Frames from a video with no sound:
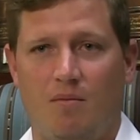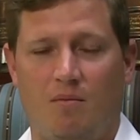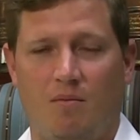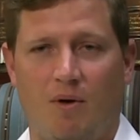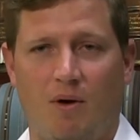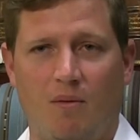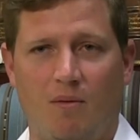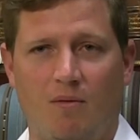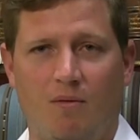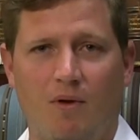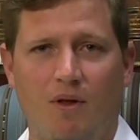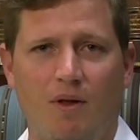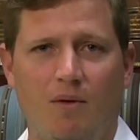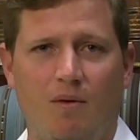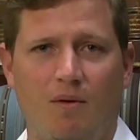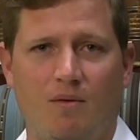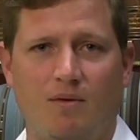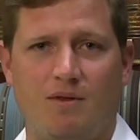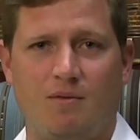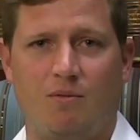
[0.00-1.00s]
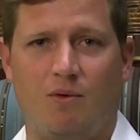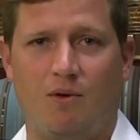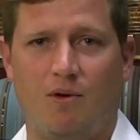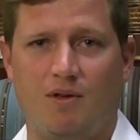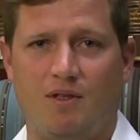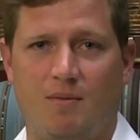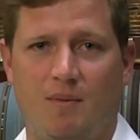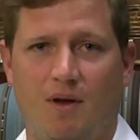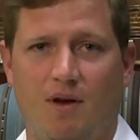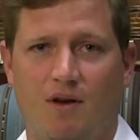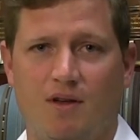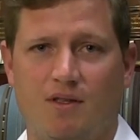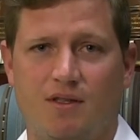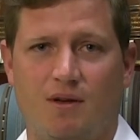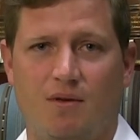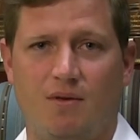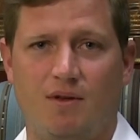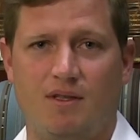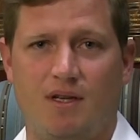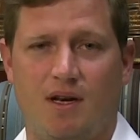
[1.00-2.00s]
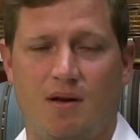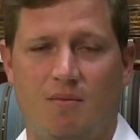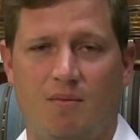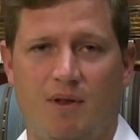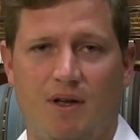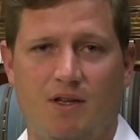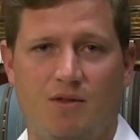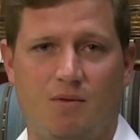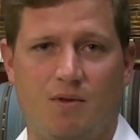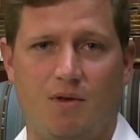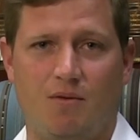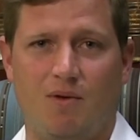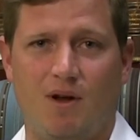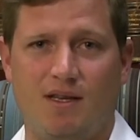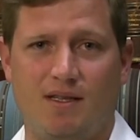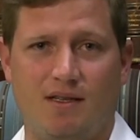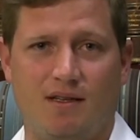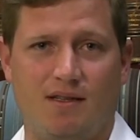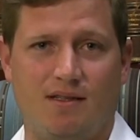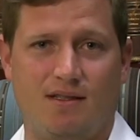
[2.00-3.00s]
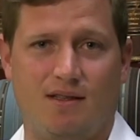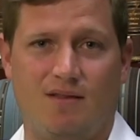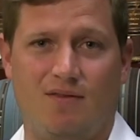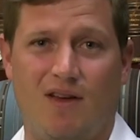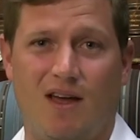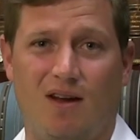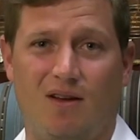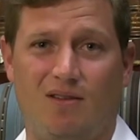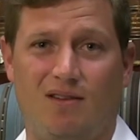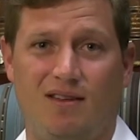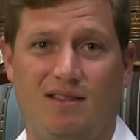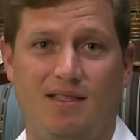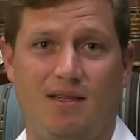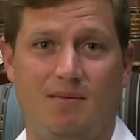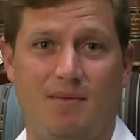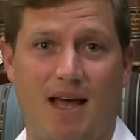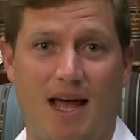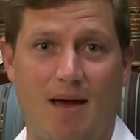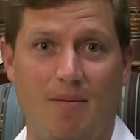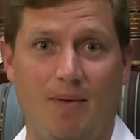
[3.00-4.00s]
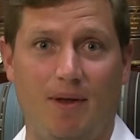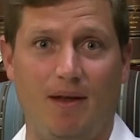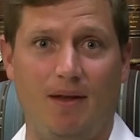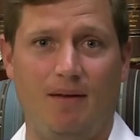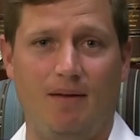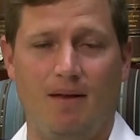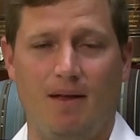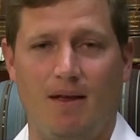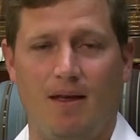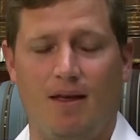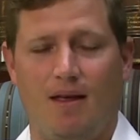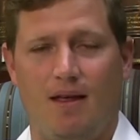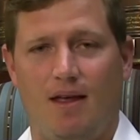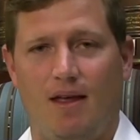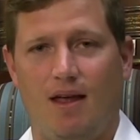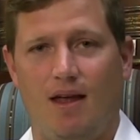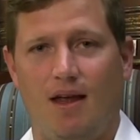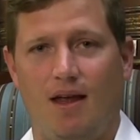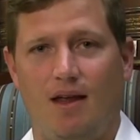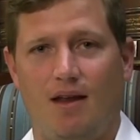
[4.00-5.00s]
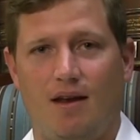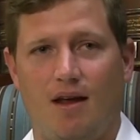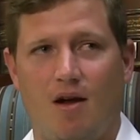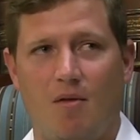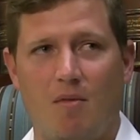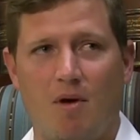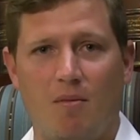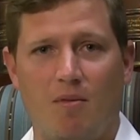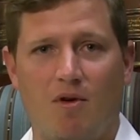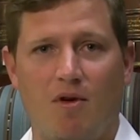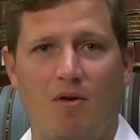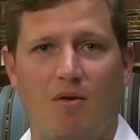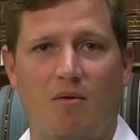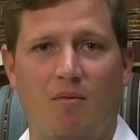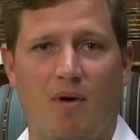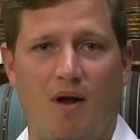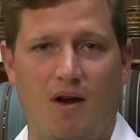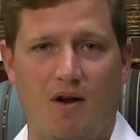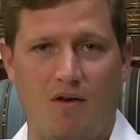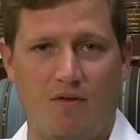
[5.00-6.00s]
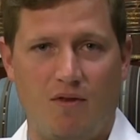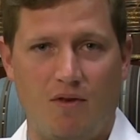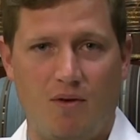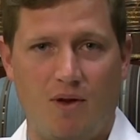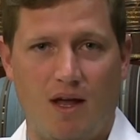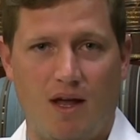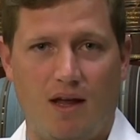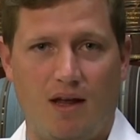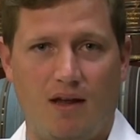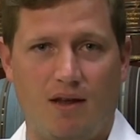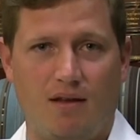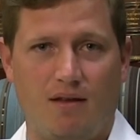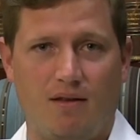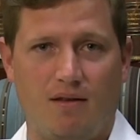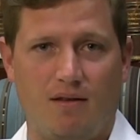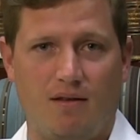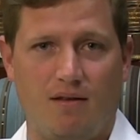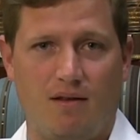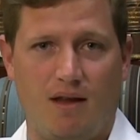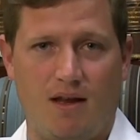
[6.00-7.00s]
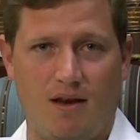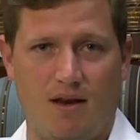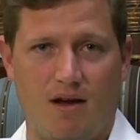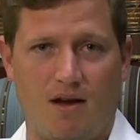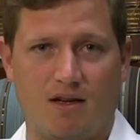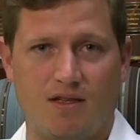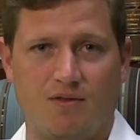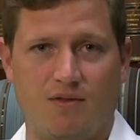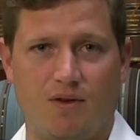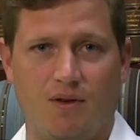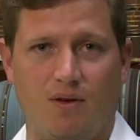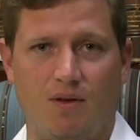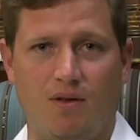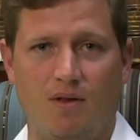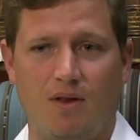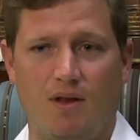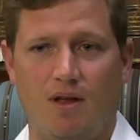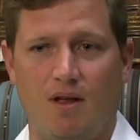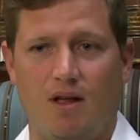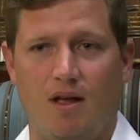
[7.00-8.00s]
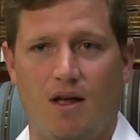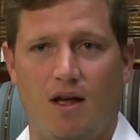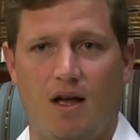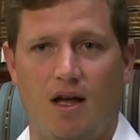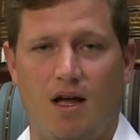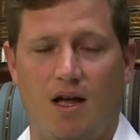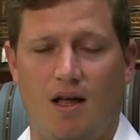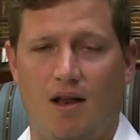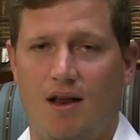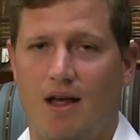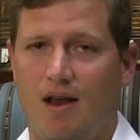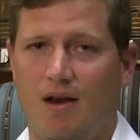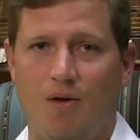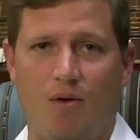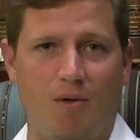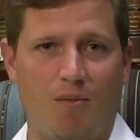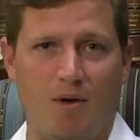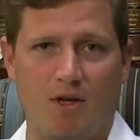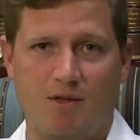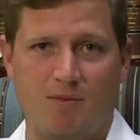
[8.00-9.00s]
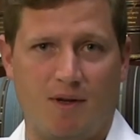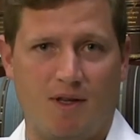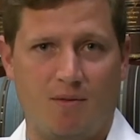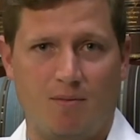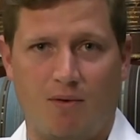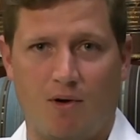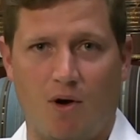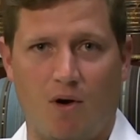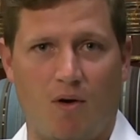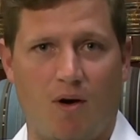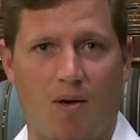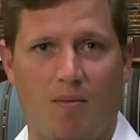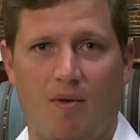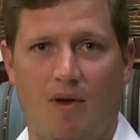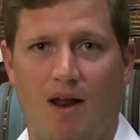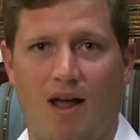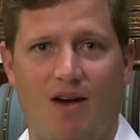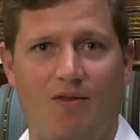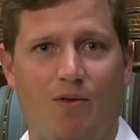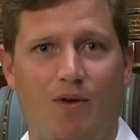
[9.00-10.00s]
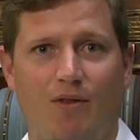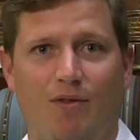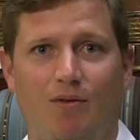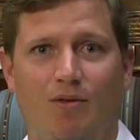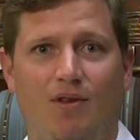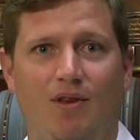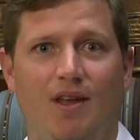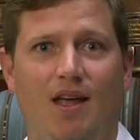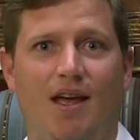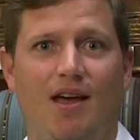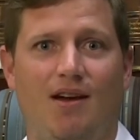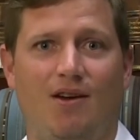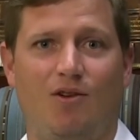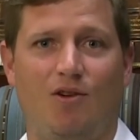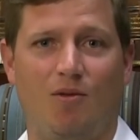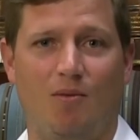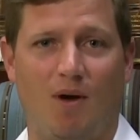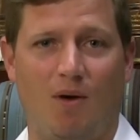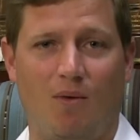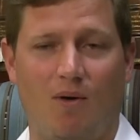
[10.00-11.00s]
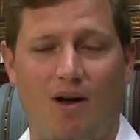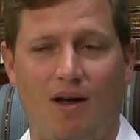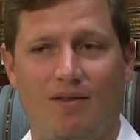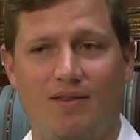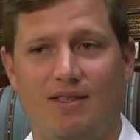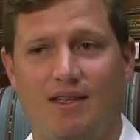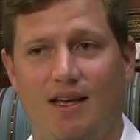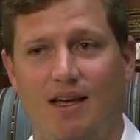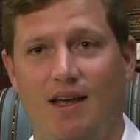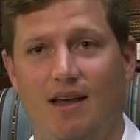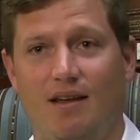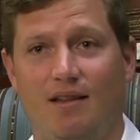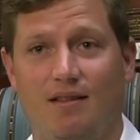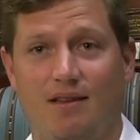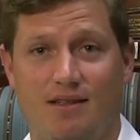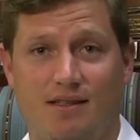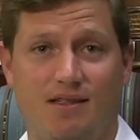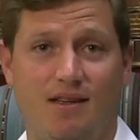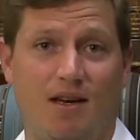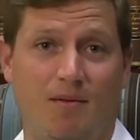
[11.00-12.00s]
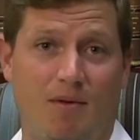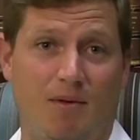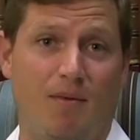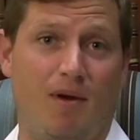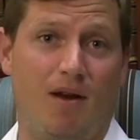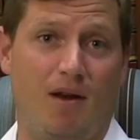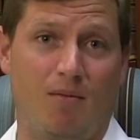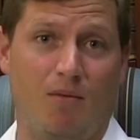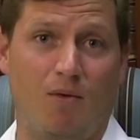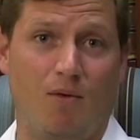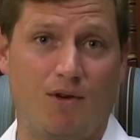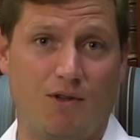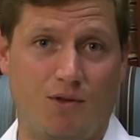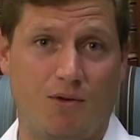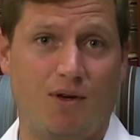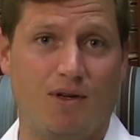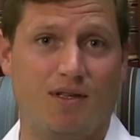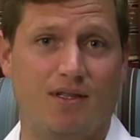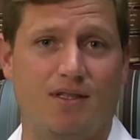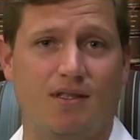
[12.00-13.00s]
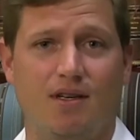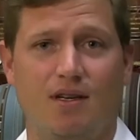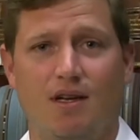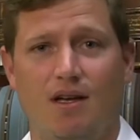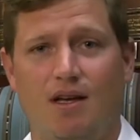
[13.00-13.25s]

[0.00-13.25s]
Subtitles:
But really what was important to me also is that a place where the residents and the faculty seemed happy. And I remember my interview day in Knoxville, not knowing much about the program, but halfway through the day I called my wife saying this is going to be my #1 choice.